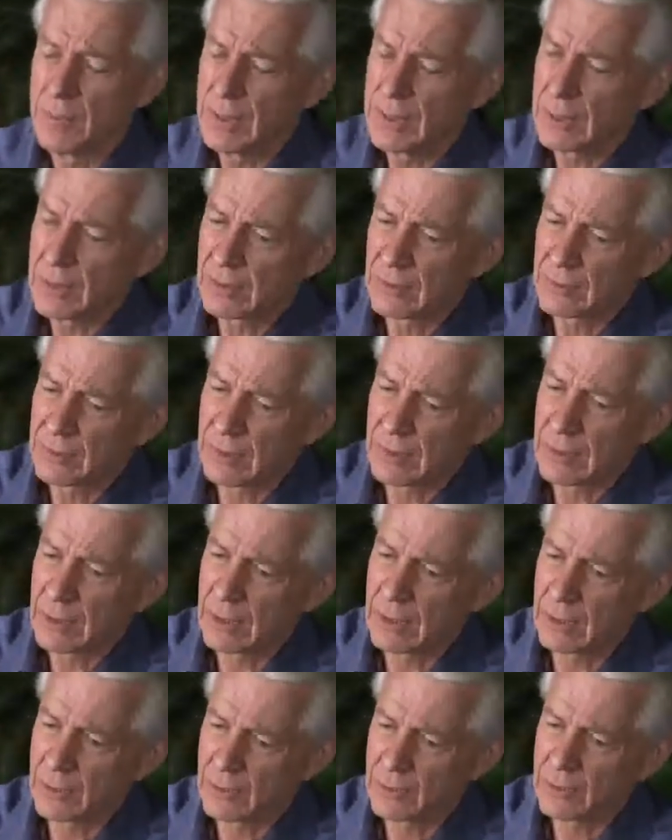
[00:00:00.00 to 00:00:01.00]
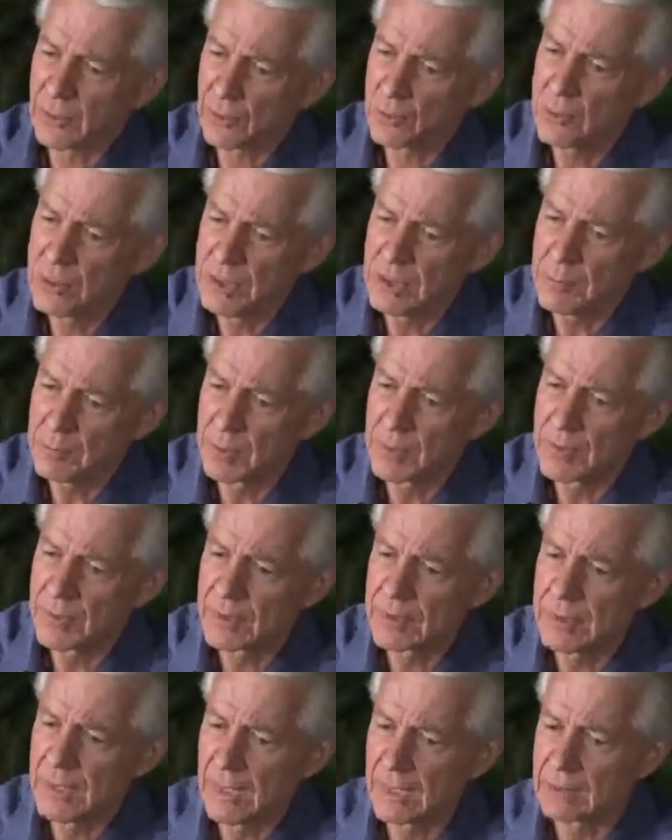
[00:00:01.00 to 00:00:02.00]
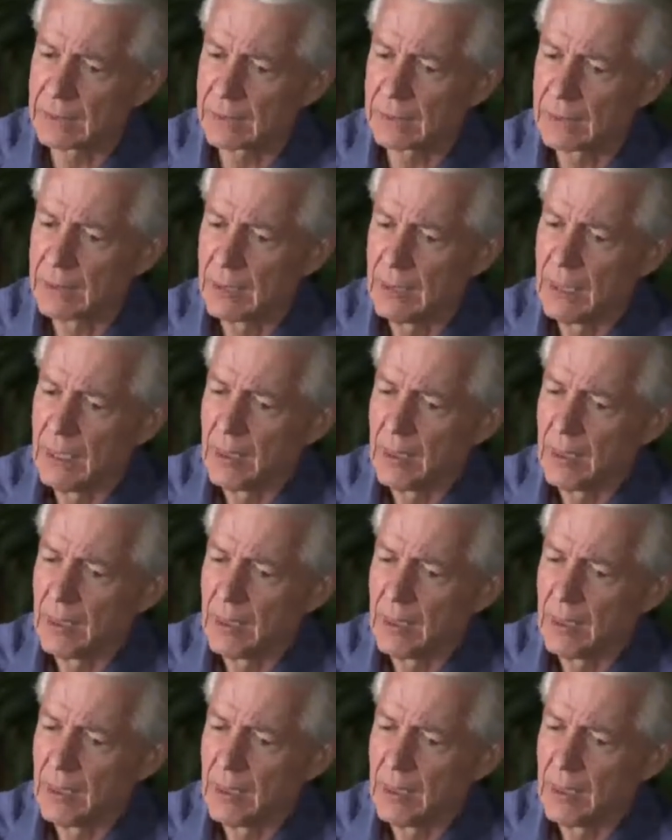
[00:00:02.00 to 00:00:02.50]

because the color is so deep in the dentin.